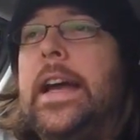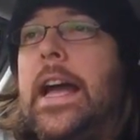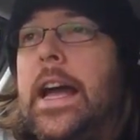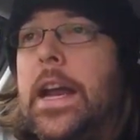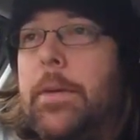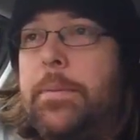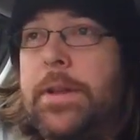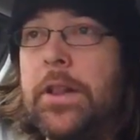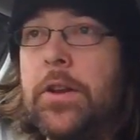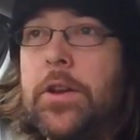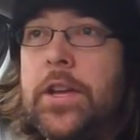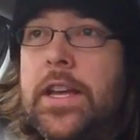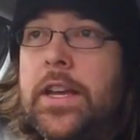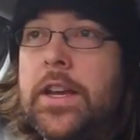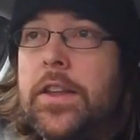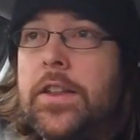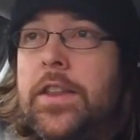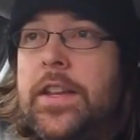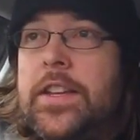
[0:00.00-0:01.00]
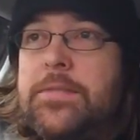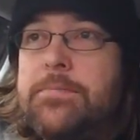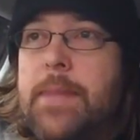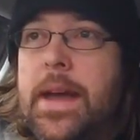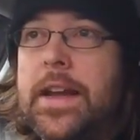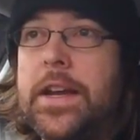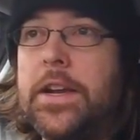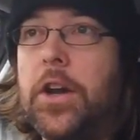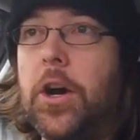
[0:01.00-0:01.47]
And I've been looking at these
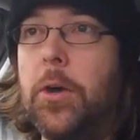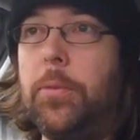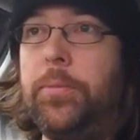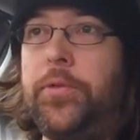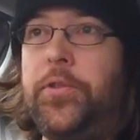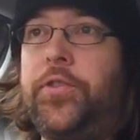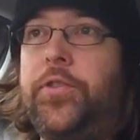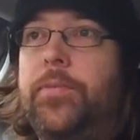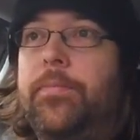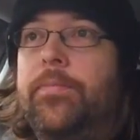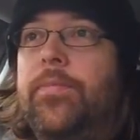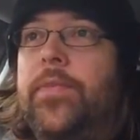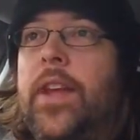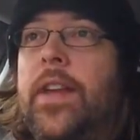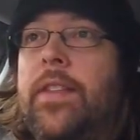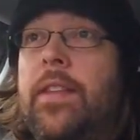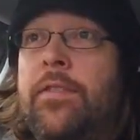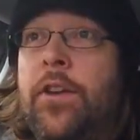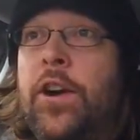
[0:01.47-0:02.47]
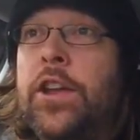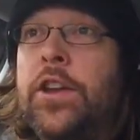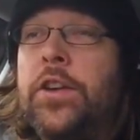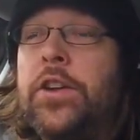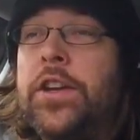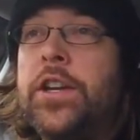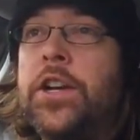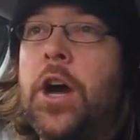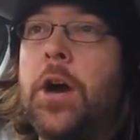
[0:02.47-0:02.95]
Meganobs, and they're very
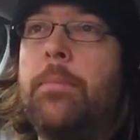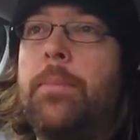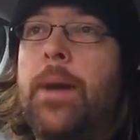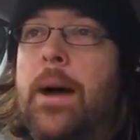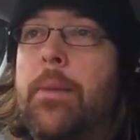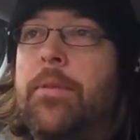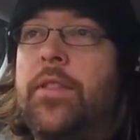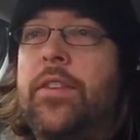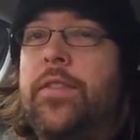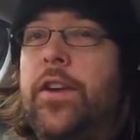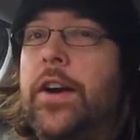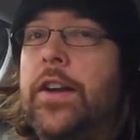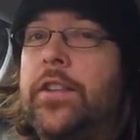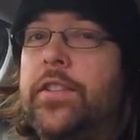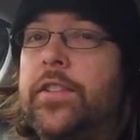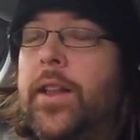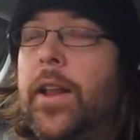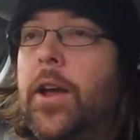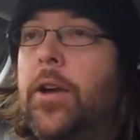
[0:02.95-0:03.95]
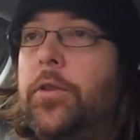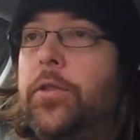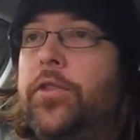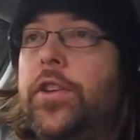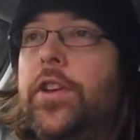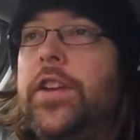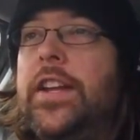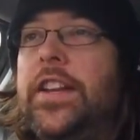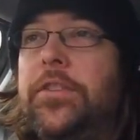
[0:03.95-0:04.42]
good in combat, but they're very slow,
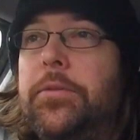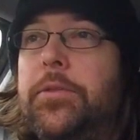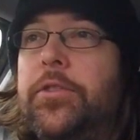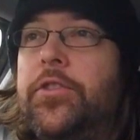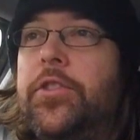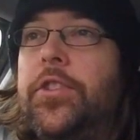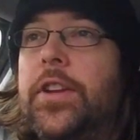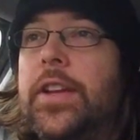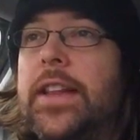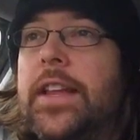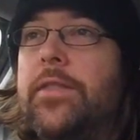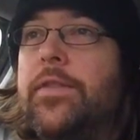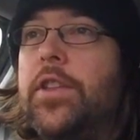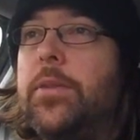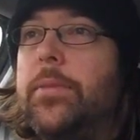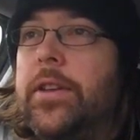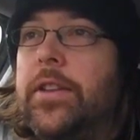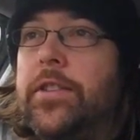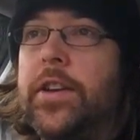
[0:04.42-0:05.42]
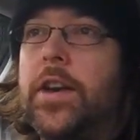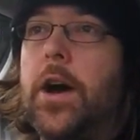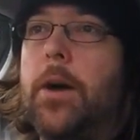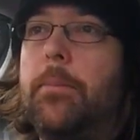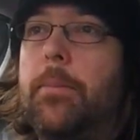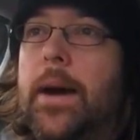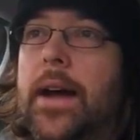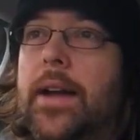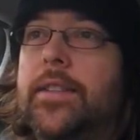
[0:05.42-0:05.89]
so you need something to deliver them into
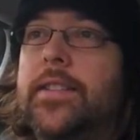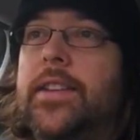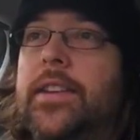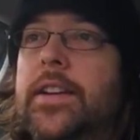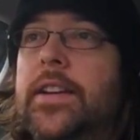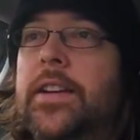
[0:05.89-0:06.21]
combat.